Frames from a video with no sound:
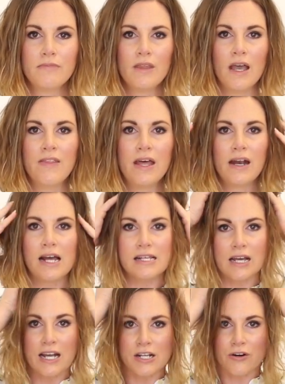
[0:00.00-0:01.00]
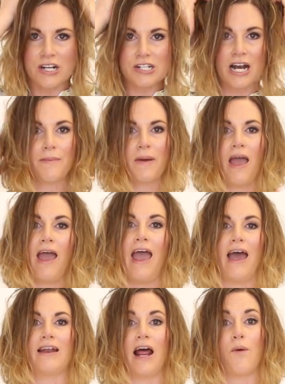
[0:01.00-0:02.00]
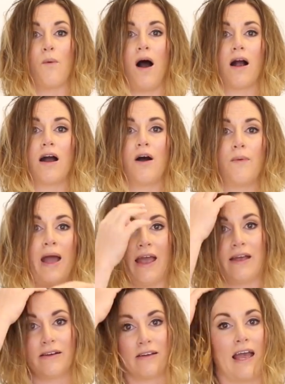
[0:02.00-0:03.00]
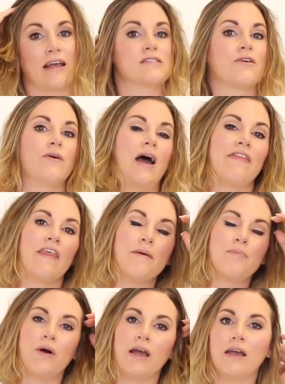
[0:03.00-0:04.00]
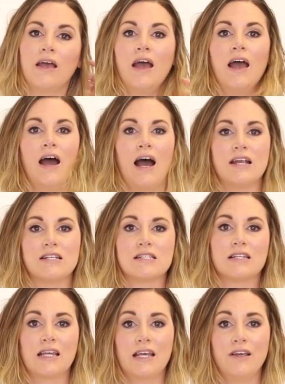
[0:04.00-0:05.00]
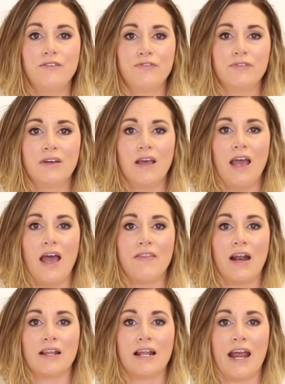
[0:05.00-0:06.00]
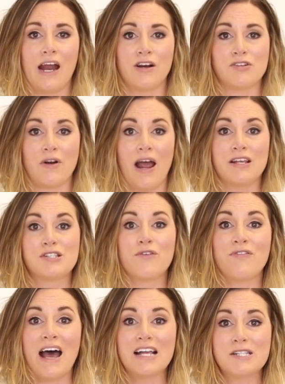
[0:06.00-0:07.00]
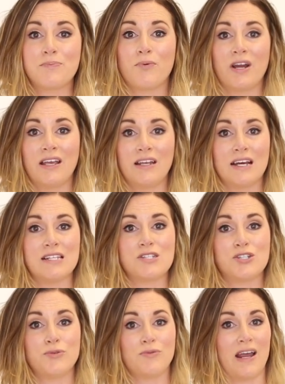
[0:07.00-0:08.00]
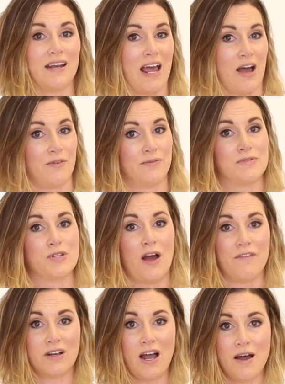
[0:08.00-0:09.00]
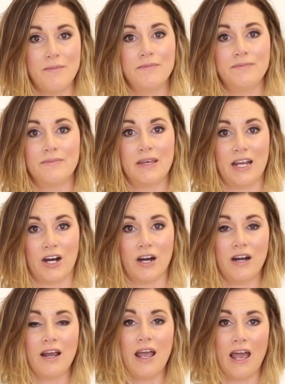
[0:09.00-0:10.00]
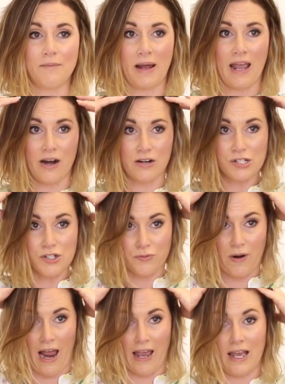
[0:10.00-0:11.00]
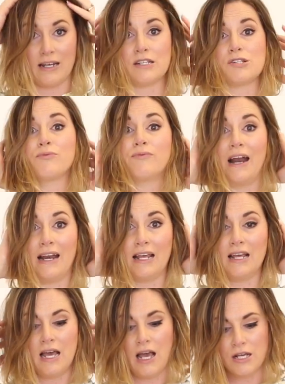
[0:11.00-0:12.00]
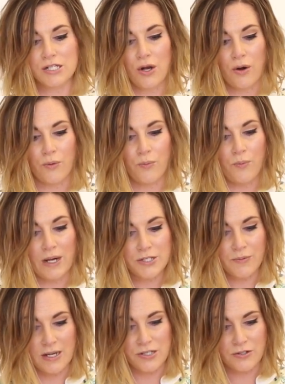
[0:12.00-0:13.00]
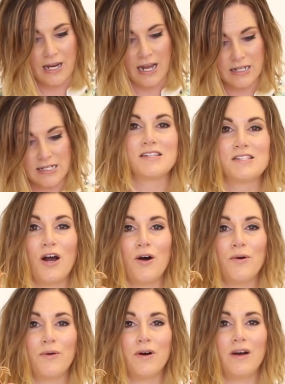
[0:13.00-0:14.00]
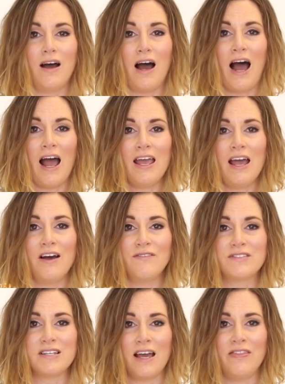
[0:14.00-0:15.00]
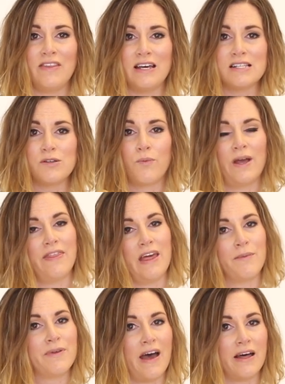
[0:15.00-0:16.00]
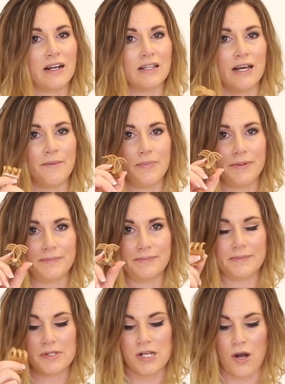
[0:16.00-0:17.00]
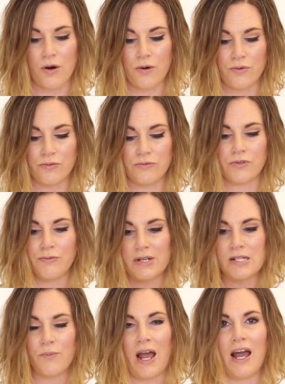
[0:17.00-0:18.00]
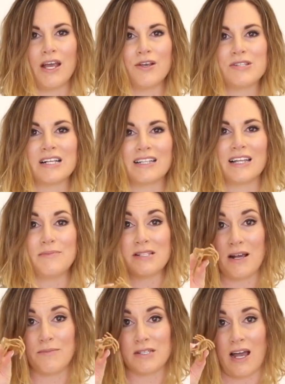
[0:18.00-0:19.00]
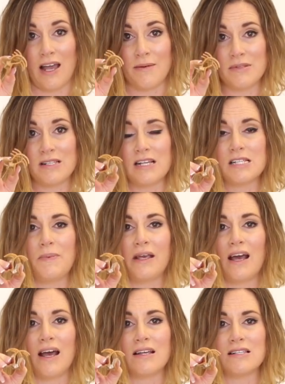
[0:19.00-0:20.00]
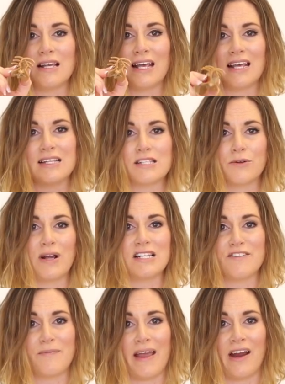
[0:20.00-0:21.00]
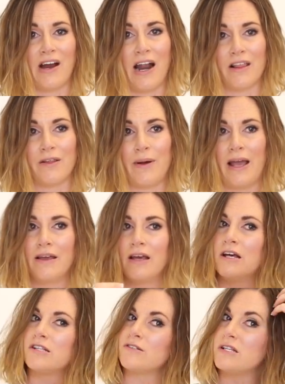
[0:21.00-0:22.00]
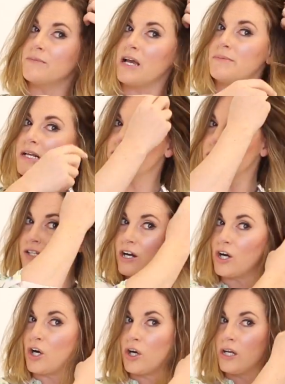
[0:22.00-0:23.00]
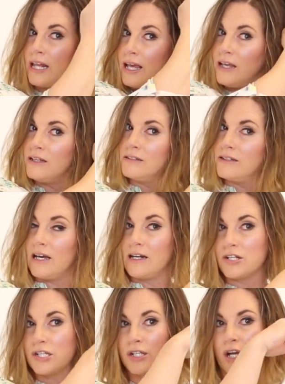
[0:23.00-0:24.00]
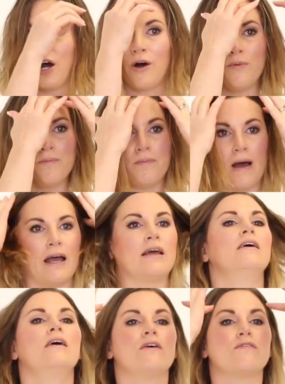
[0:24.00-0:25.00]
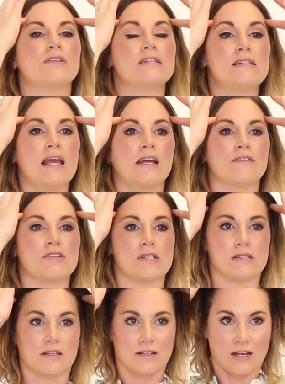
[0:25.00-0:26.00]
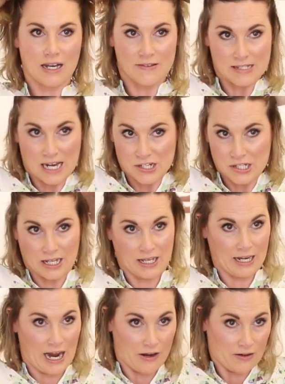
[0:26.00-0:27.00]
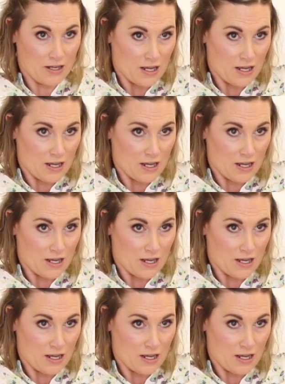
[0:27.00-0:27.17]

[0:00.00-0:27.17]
and then I kind of crunch it up and I walk away, okay? So at that point, I just leave and then I let it air dry. So that's bringing us to right now. So I've come here and my hair is dry and it's ready. So what do I do next? So I have done this with and without a clip. So the reason why I use a clip sometimes is because it gets the rest of my hair out of the way. So sometimes I'll just start curling and I'll just go, but for the sake of just kind of sectioning it out,